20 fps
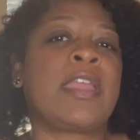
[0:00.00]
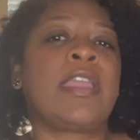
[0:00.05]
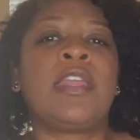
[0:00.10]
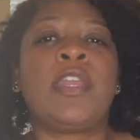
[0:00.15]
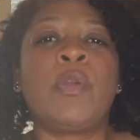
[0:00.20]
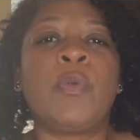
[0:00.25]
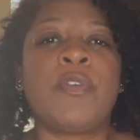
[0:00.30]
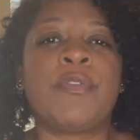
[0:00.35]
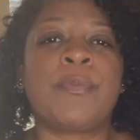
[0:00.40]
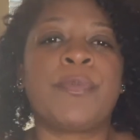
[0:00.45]

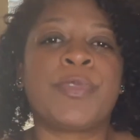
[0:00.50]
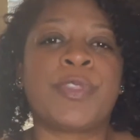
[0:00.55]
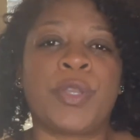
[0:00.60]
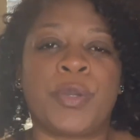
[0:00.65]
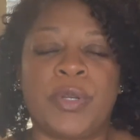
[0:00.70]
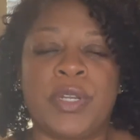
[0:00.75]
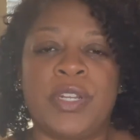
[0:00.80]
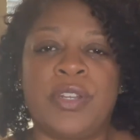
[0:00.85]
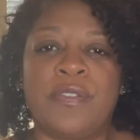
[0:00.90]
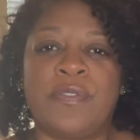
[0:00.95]
anywhere from
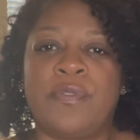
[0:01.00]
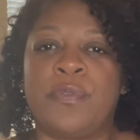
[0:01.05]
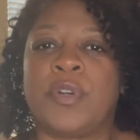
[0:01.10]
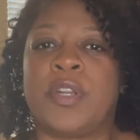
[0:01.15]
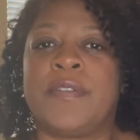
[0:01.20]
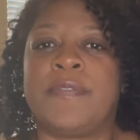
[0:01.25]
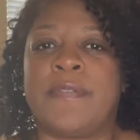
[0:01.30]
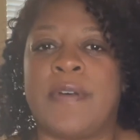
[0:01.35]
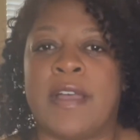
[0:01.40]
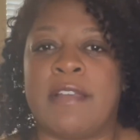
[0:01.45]
30 to
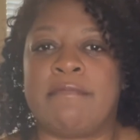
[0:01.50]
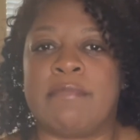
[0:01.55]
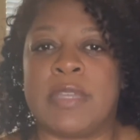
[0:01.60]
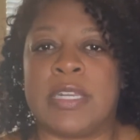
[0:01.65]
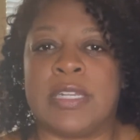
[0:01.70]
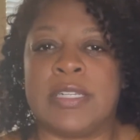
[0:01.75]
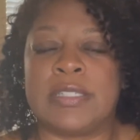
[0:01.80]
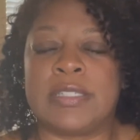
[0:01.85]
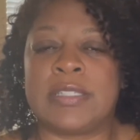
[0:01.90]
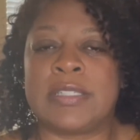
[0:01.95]
45
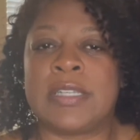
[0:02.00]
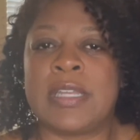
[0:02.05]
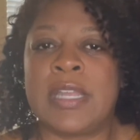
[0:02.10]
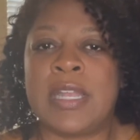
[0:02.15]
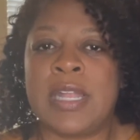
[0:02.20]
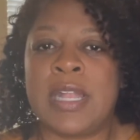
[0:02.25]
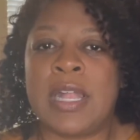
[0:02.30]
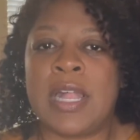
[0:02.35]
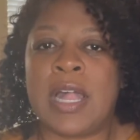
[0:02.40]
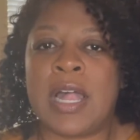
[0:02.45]
minutes,
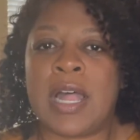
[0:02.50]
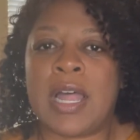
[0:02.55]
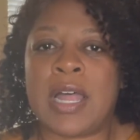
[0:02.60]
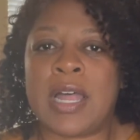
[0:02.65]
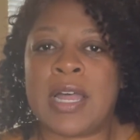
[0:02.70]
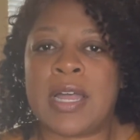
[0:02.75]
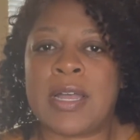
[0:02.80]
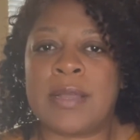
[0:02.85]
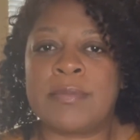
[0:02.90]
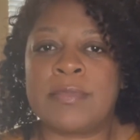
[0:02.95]

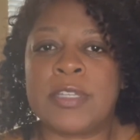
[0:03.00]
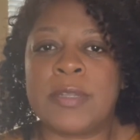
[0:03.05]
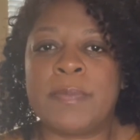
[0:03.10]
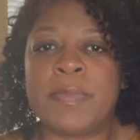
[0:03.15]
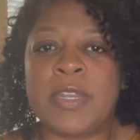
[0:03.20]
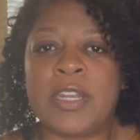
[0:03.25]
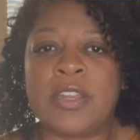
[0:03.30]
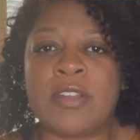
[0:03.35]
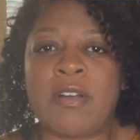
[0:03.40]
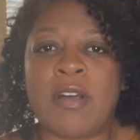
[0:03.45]

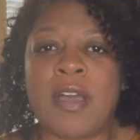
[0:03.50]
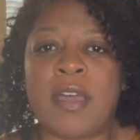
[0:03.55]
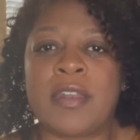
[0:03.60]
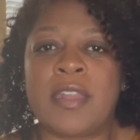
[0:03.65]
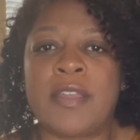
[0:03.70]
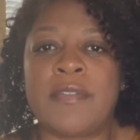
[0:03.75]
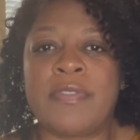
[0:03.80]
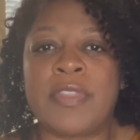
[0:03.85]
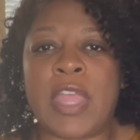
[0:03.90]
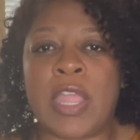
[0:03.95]
depending on
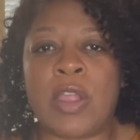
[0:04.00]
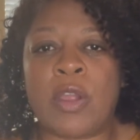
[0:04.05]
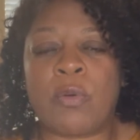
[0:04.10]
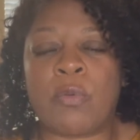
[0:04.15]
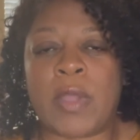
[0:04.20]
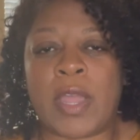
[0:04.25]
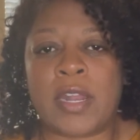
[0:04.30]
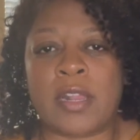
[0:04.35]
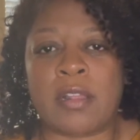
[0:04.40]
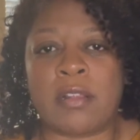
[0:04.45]
if they are
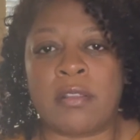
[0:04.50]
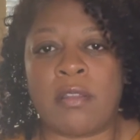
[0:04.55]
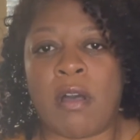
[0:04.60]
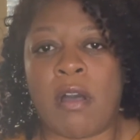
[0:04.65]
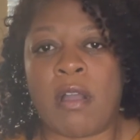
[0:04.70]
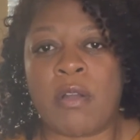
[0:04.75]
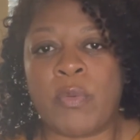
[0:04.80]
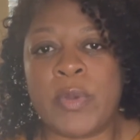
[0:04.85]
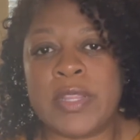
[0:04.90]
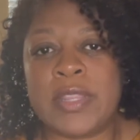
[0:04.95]
writing
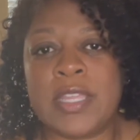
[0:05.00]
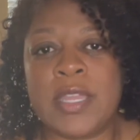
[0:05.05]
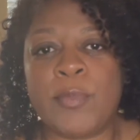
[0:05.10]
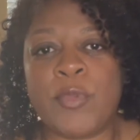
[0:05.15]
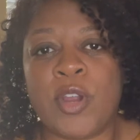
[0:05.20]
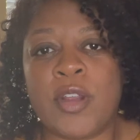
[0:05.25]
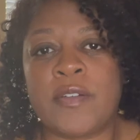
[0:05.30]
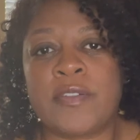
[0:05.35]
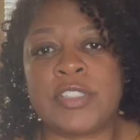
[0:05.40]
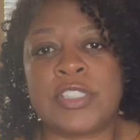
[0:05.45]
along with him
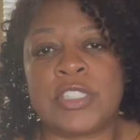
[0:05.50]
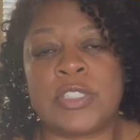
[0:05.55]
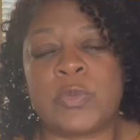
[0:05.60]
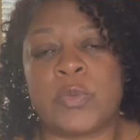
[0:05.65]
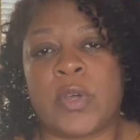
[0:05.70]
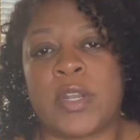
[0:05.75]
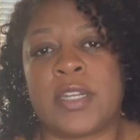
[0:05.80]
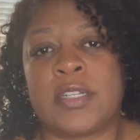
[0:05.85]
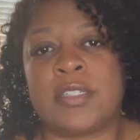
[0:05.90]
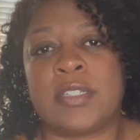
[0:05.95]
or if she's
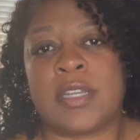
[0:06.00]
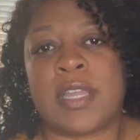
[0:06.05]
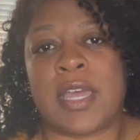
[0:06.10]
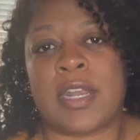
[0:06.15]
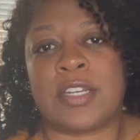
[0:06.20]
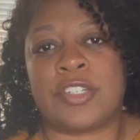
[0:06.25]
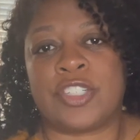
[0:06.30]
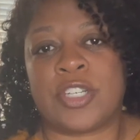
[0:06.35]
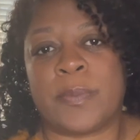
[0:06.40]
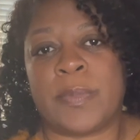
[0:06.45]
wanting to kind
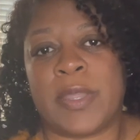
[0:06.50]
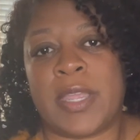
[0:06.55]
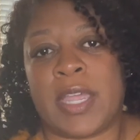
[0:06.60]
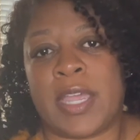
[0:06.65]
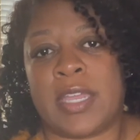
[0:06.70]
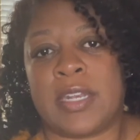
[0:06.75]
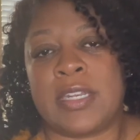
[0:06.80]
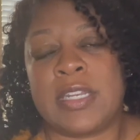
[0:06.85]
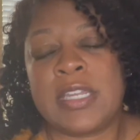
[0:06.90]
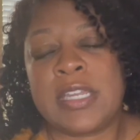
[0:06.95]
of jump
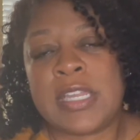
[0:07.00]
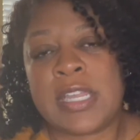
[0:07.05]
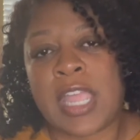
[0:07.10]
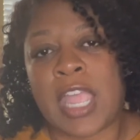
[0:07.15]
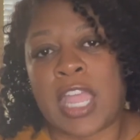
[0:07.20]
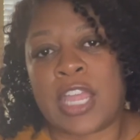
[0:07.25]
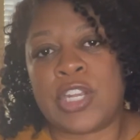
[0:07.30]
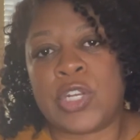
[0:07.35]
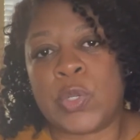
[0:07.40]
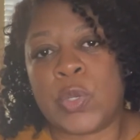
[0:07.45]
ahead
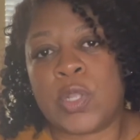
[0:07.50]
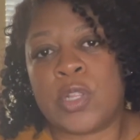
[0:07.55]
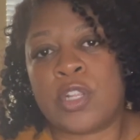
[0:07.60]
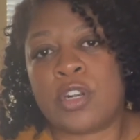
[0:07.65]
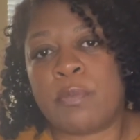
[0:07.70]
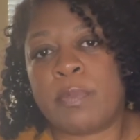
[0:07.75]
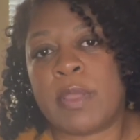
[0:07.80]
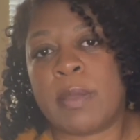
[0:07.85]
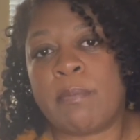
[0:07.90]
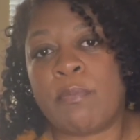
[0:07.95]
and do a little
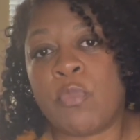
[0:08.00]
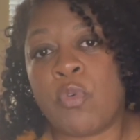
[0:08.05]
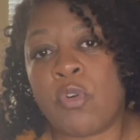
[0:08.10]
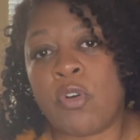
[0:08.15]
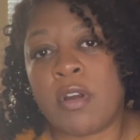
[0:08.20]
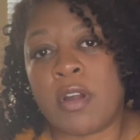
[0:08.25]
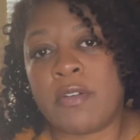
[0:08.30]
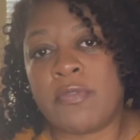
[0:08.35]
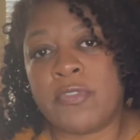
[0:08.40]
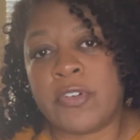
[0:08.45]
bit
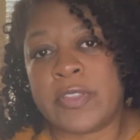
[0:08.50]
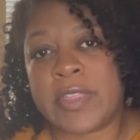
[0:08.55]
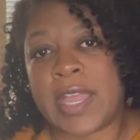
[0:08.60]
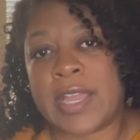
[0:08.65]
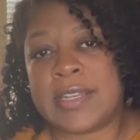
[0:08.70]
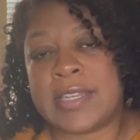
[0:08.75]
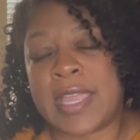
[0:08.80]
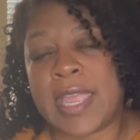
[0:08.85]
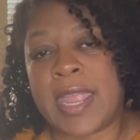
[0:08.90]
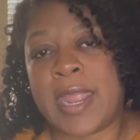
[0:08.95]
more for that
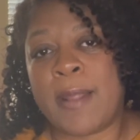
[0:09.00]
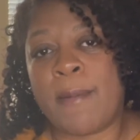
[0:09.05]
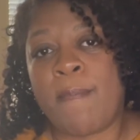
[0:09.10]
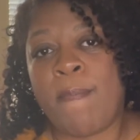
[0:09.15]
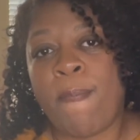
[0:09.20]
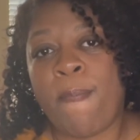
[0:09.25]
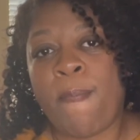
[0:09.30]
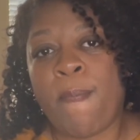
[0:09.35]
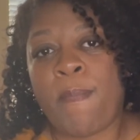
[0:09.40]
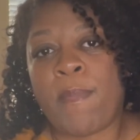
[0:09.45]
day.
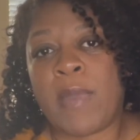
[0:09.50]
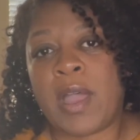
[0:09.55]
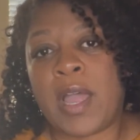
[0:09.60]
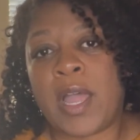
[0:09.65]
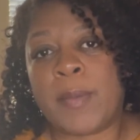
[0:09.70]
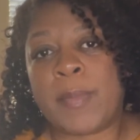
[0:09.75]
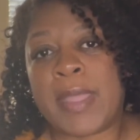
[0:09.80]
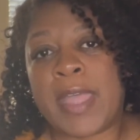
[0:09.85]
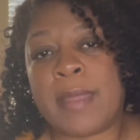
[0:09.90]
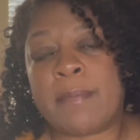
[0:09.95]

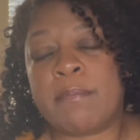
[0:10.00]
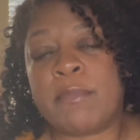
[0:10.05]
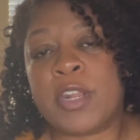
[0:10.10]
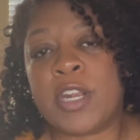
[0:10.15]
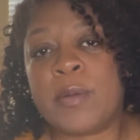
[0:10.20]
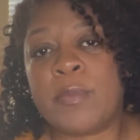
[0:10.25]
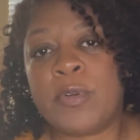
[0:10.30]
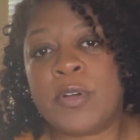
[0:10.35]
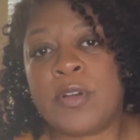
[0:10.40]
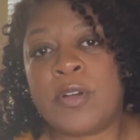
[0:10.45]
At
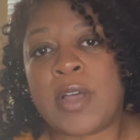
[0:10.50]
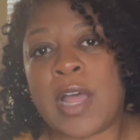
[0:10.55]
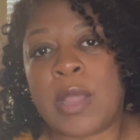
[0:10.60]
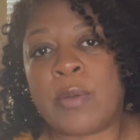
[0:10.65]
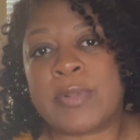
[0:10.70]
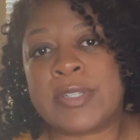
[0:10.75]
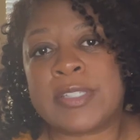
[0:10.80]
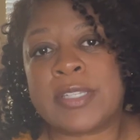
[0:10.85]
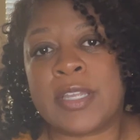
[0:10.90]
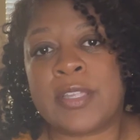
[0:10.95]
minimal, I
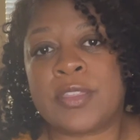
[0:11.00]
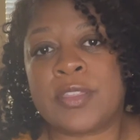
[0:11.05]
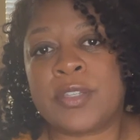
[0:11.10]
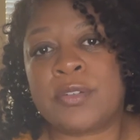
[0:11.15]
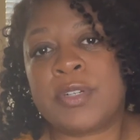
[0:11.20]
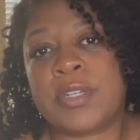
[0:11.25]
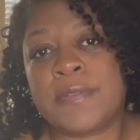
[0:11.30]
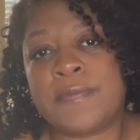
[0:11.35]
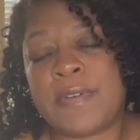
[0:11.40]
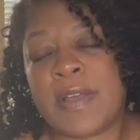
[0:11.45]
would say
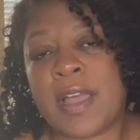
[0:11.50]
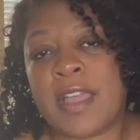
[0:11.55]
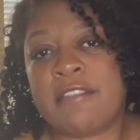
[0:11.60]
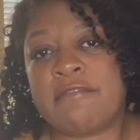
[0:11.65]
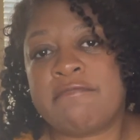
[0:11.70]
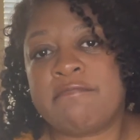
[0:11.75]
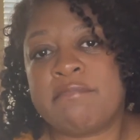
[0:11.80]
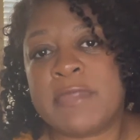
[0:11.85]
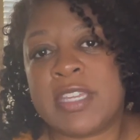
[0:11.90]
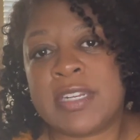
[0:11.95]

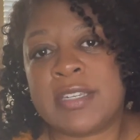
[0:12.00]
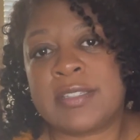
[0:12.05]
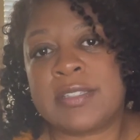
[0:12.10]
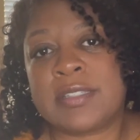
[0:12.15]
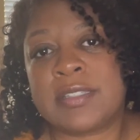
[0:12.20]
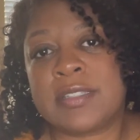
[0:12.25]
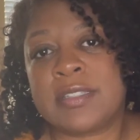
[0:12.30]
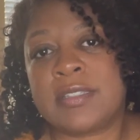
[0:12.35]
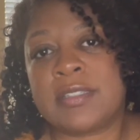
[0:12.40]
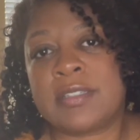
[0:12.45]
35
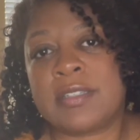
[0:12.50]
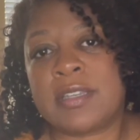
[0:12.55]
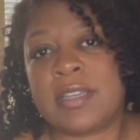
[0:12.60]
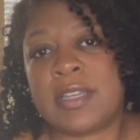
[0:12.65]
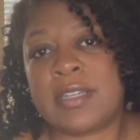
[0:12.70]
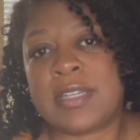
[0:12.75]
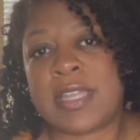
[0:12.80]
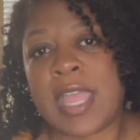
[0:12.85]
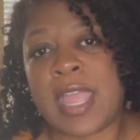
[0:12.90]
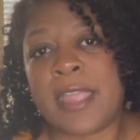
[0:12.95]
minutes a
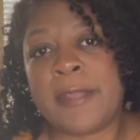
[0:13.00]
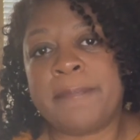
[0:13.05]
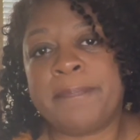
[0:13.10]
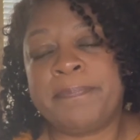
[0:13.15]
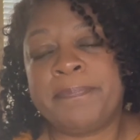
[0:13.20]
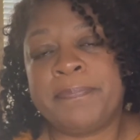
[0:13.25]
day.